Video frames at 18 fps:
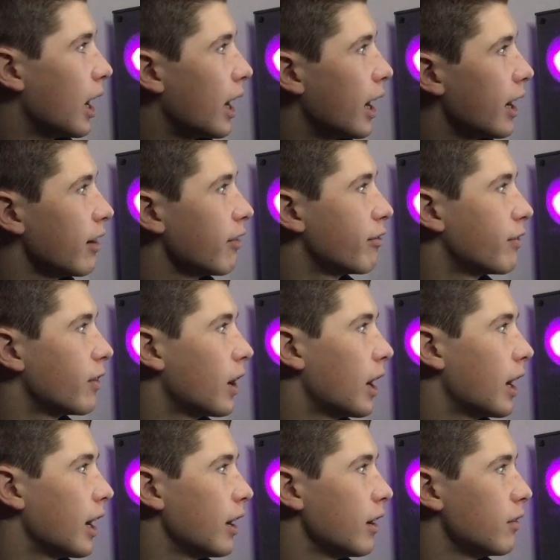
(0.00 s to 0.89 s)

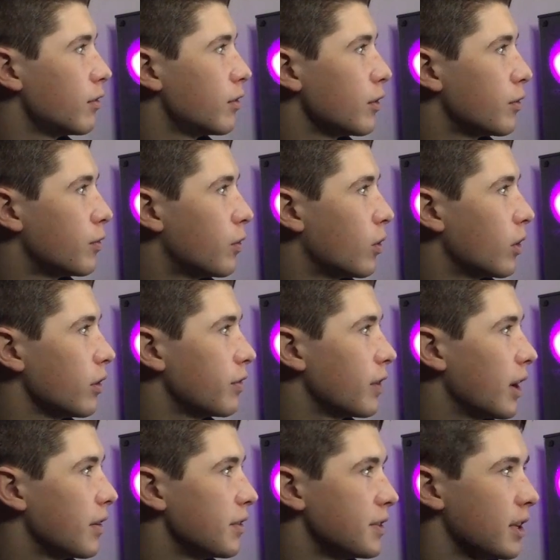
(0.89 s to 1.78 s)
i5
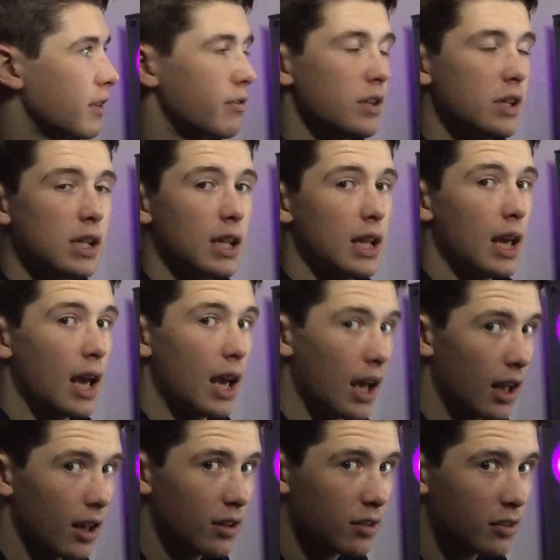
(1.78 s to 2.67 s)

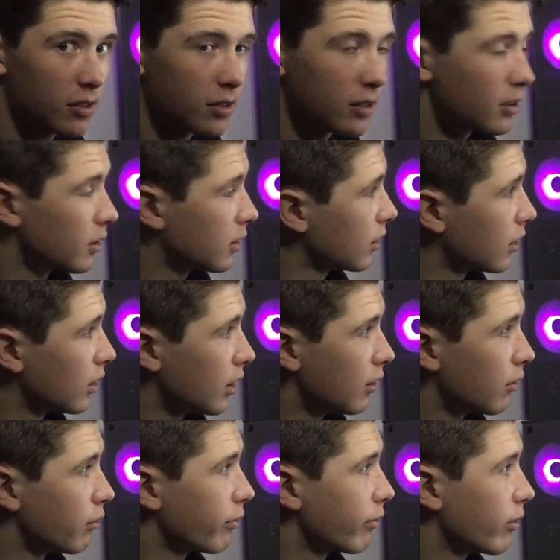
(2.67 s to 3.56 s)
4570S,
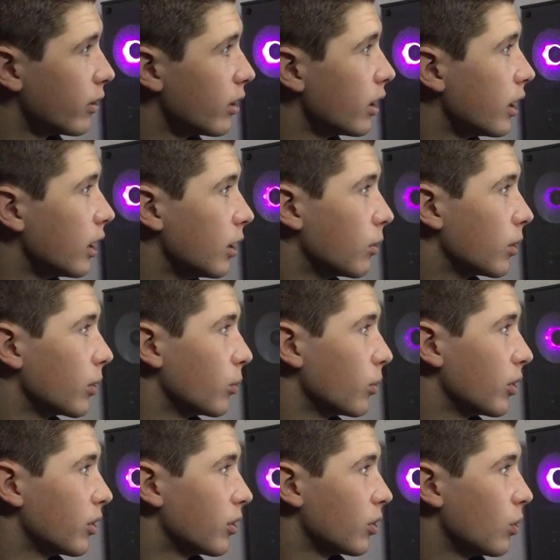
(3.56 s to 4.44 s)
if anyone
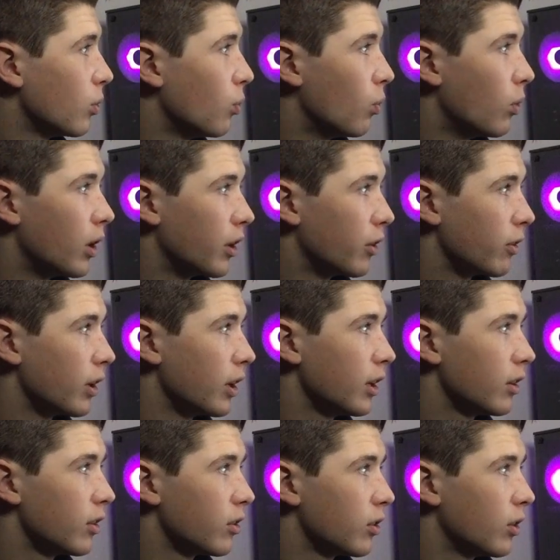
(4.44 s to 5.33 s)
was
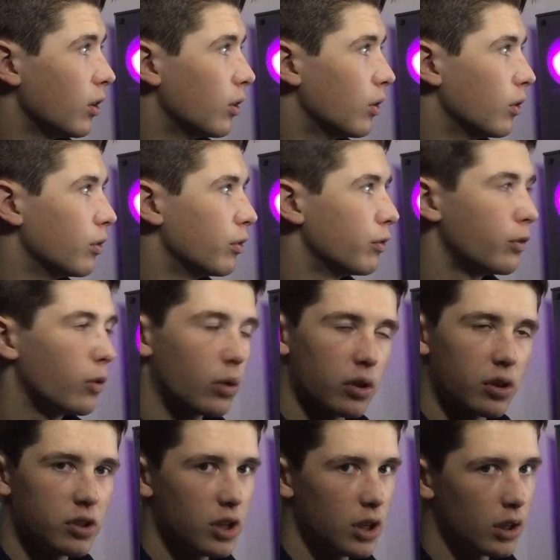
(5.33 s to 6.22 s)
wondering. So
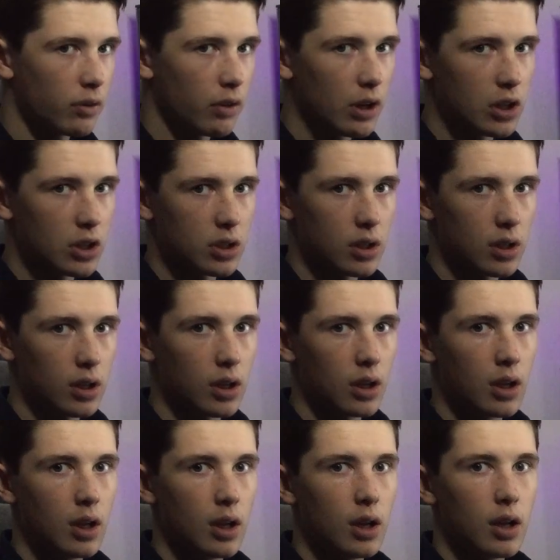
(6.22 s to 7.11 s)
4th generation
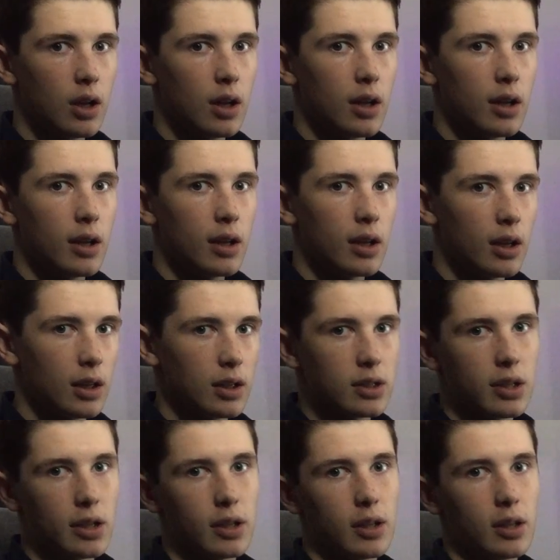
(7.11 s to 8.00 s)

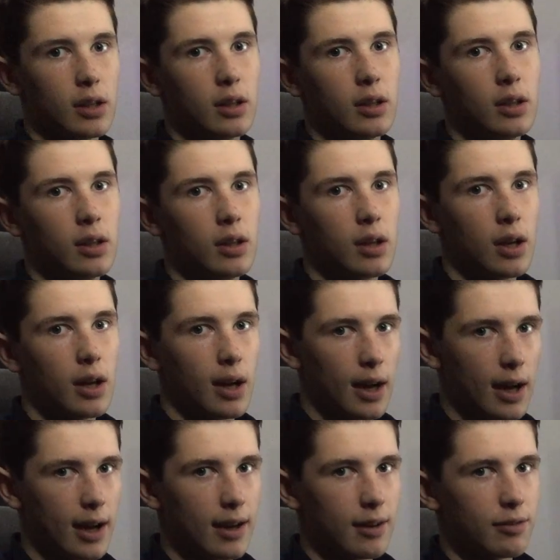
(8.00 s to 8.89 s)
Intel
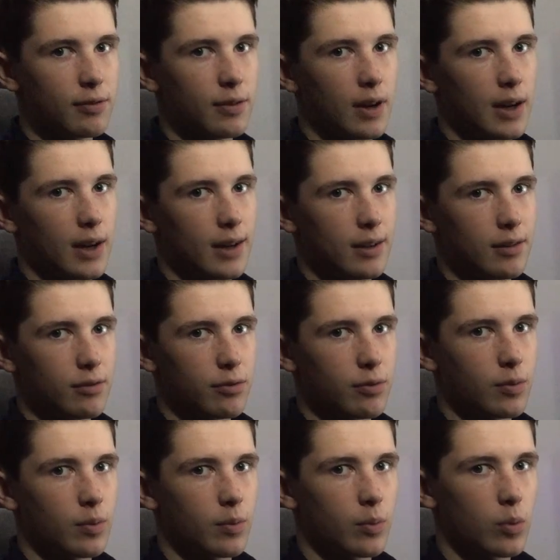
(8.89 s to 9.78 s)
i5
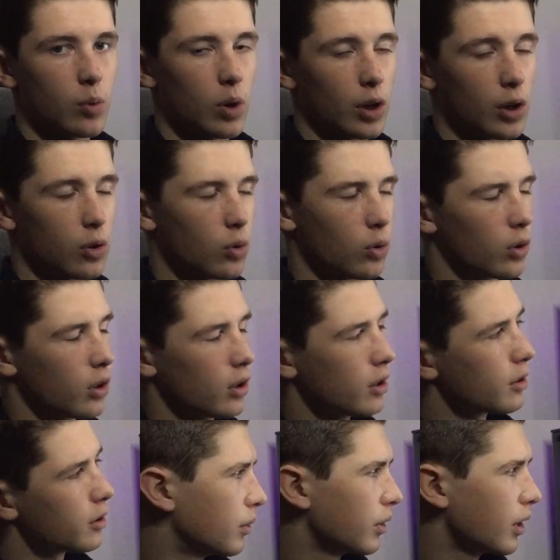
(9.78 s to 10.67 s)
quad core.
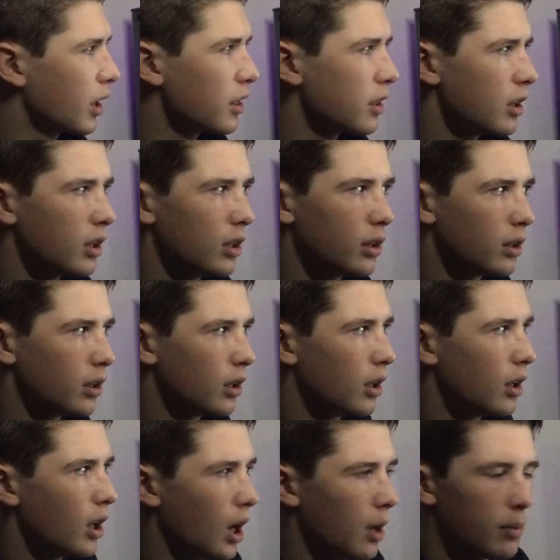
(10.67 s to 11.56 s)
Nothing,
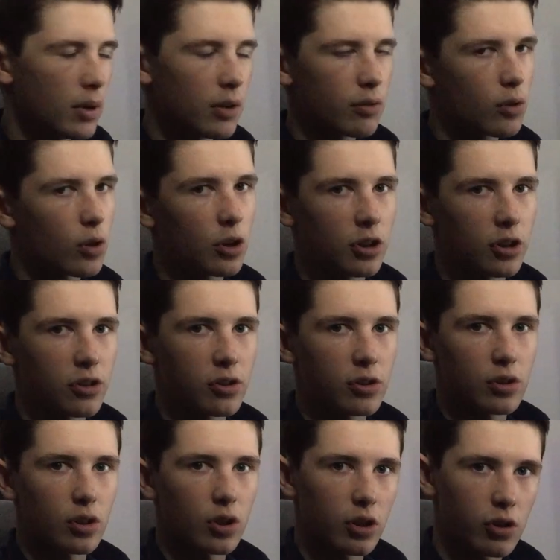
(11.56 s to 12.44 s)
I mean, of course
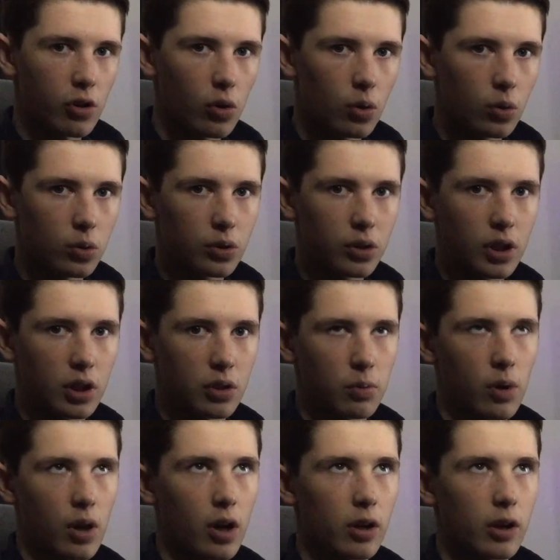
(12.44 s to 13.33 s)
it's old because
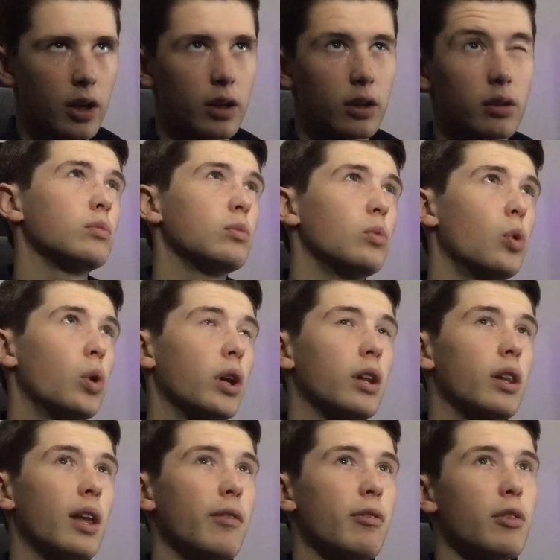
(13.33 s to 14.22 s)
we are at what,
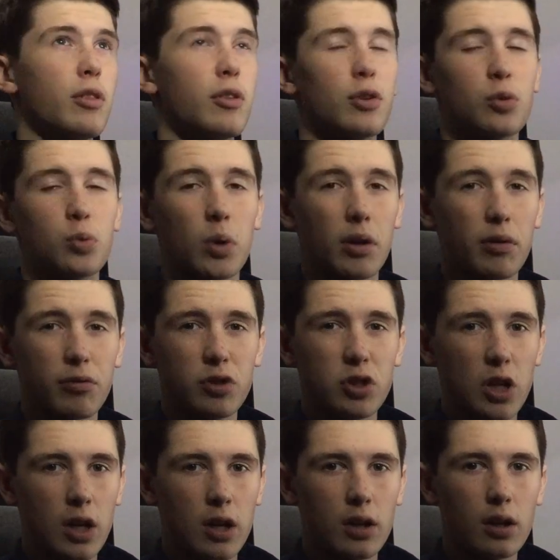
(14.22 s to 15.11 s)
11th or 12th
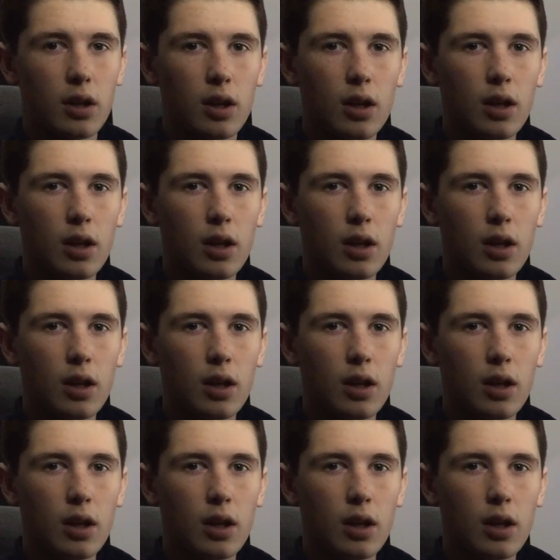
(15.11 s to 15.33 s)
gen